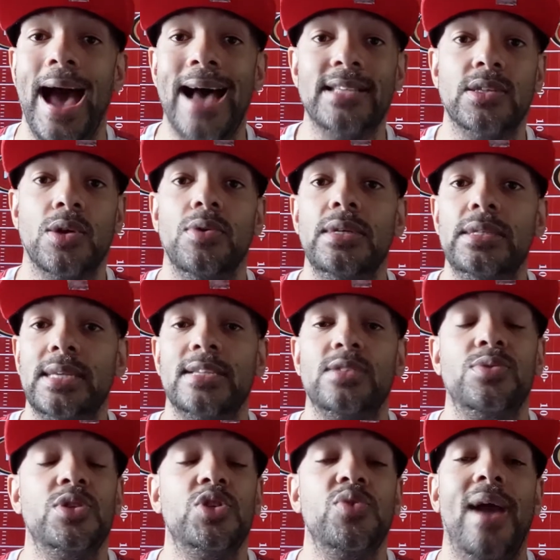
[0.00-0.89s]
As always,
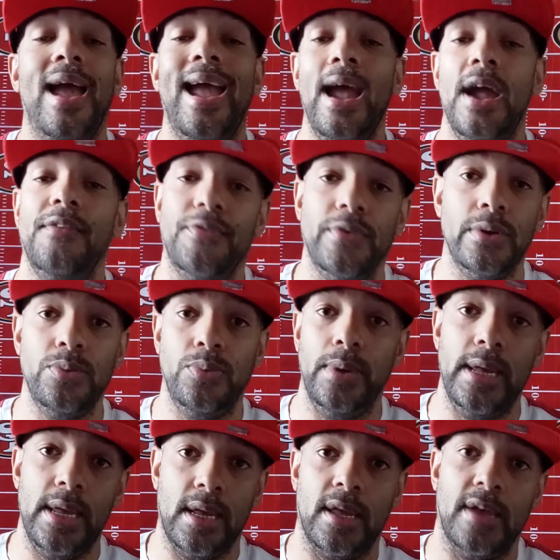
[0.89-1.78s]
as we do every
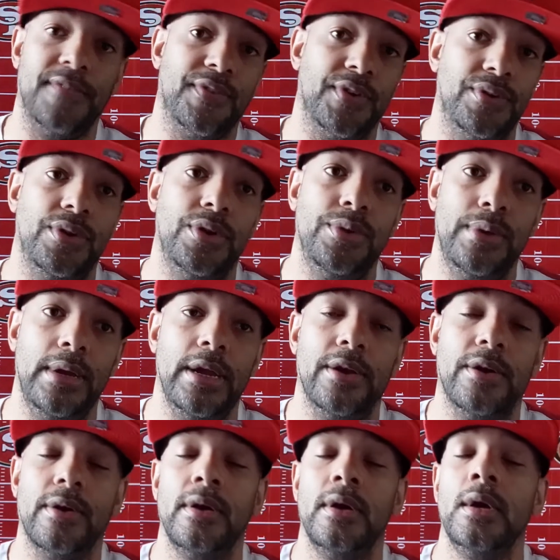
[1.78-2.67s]
week, if you're new
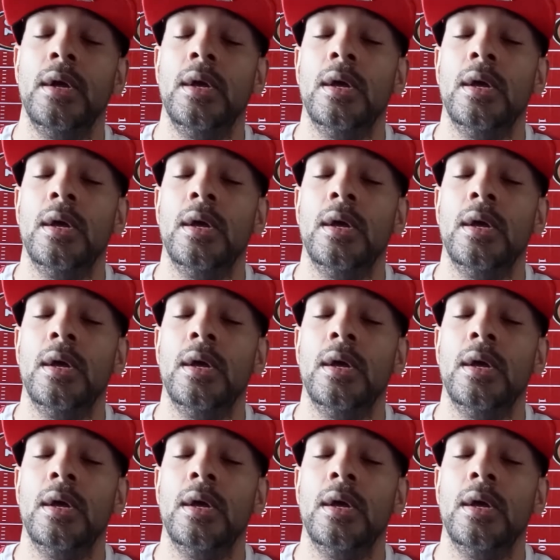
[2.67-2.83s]
here,